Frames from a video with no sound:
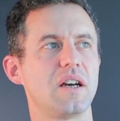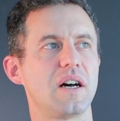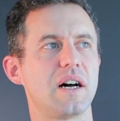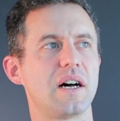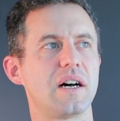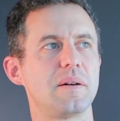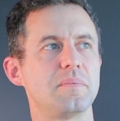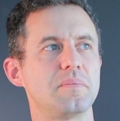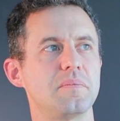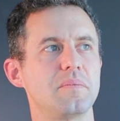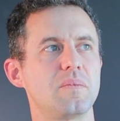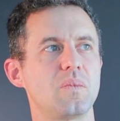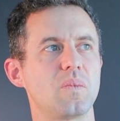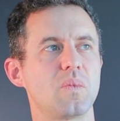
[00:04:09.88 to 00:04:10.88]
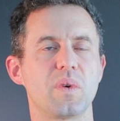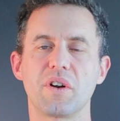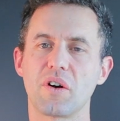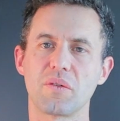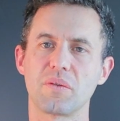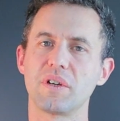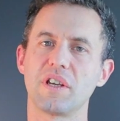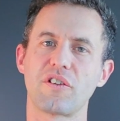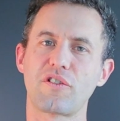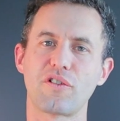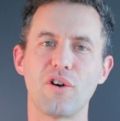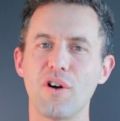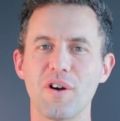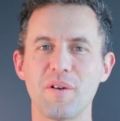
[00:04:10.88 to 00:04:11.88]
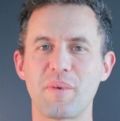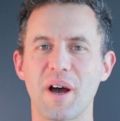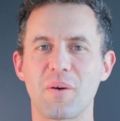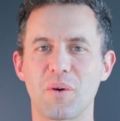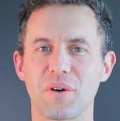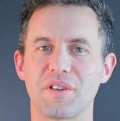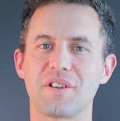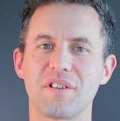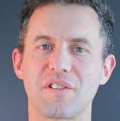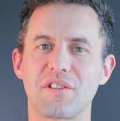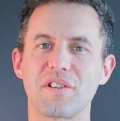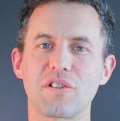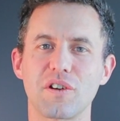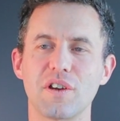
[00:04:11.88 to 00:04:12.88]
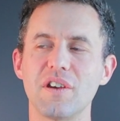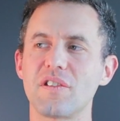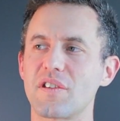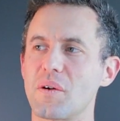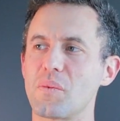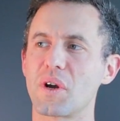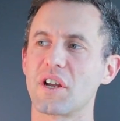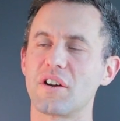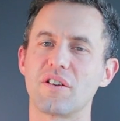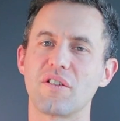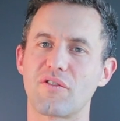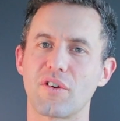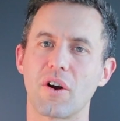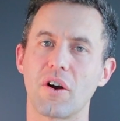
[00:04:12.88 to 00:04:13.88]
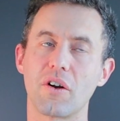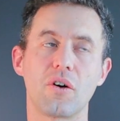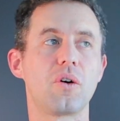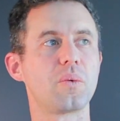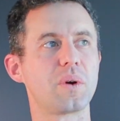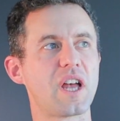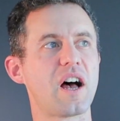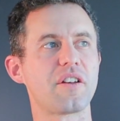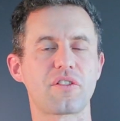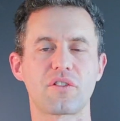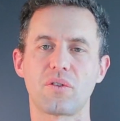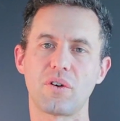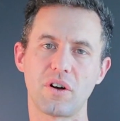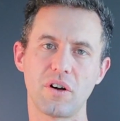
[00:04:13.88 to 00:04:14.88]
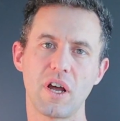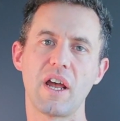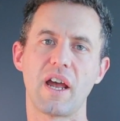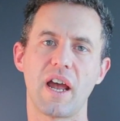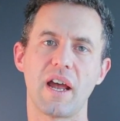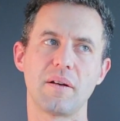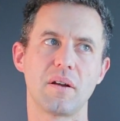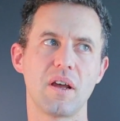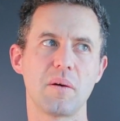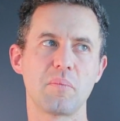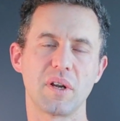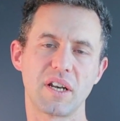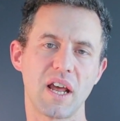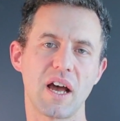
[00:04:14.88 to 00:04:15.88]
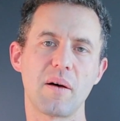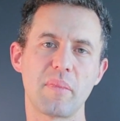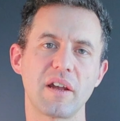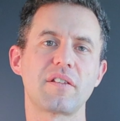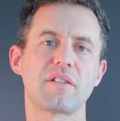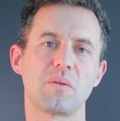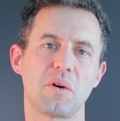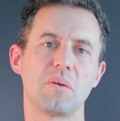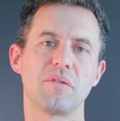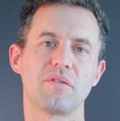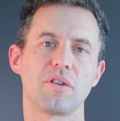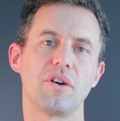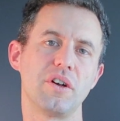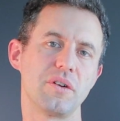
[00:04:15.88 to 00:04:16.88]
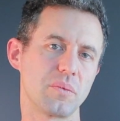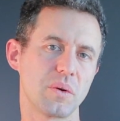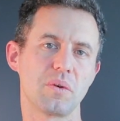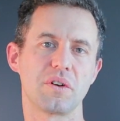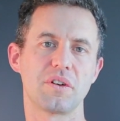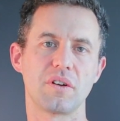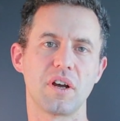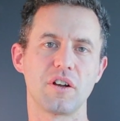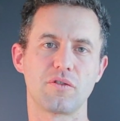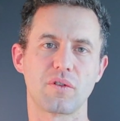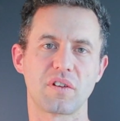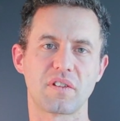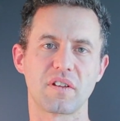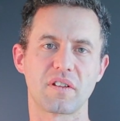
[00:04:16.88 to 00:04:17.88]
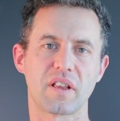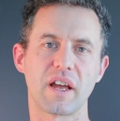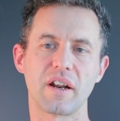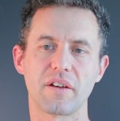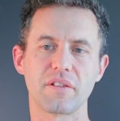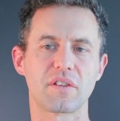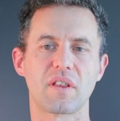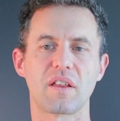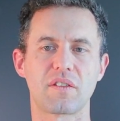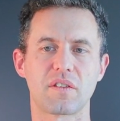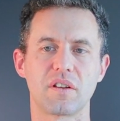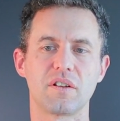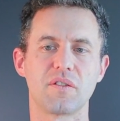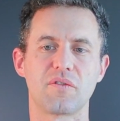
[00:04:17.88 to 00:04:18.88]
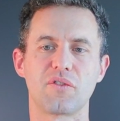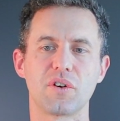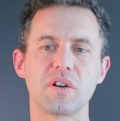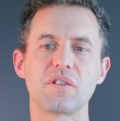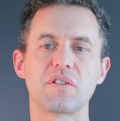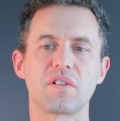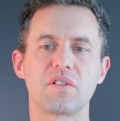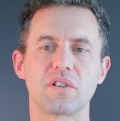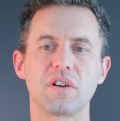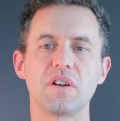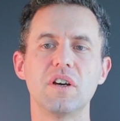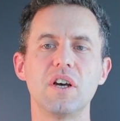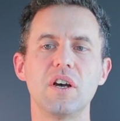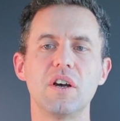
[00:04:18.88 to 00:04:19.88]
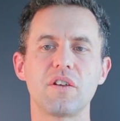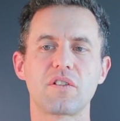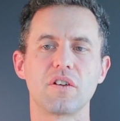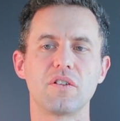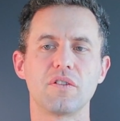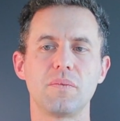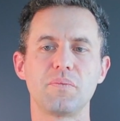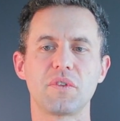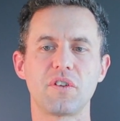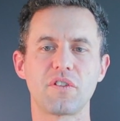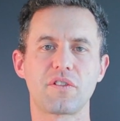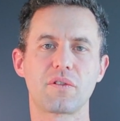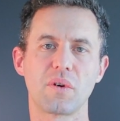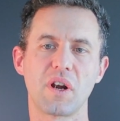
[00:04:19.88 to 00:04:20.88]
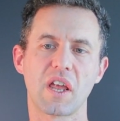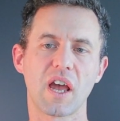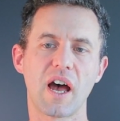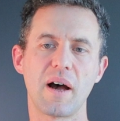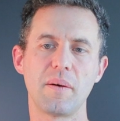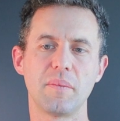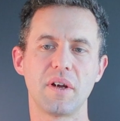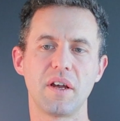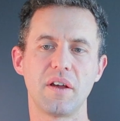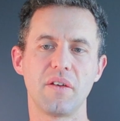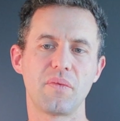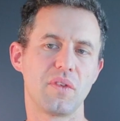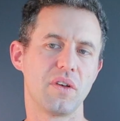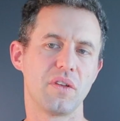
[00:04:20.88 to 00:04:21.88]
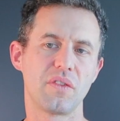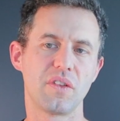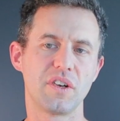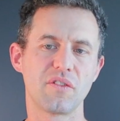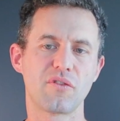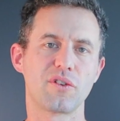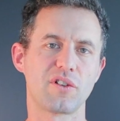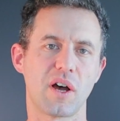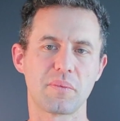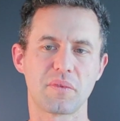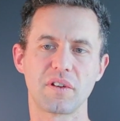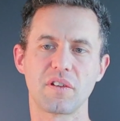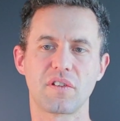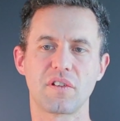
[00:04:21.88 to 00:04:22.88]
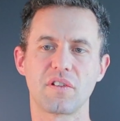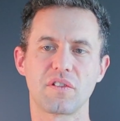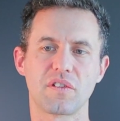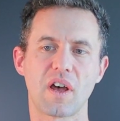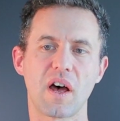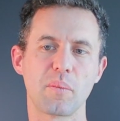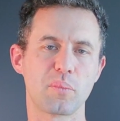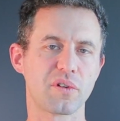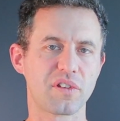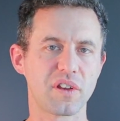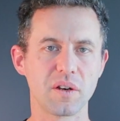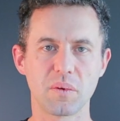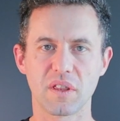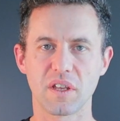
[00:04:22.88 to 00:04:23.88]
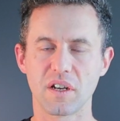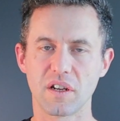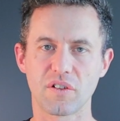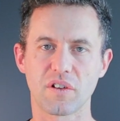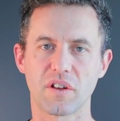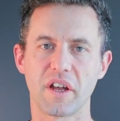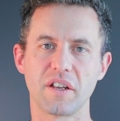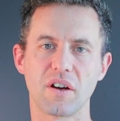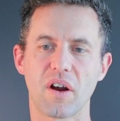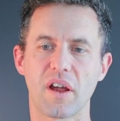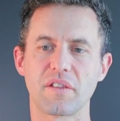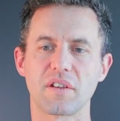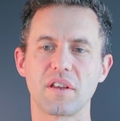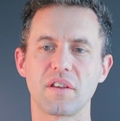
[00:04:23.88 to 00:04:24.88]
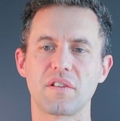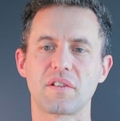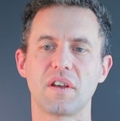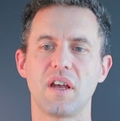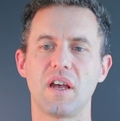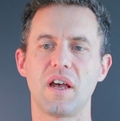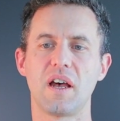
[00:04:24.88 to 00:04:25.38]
we're not really sure about what the decision is, and we're going to defer it. Or we are sure, but now based on what we've learned, we want to address this later. So that's the defer decision. So just to recap, the different types of decisions are proceed with the initial idea as is,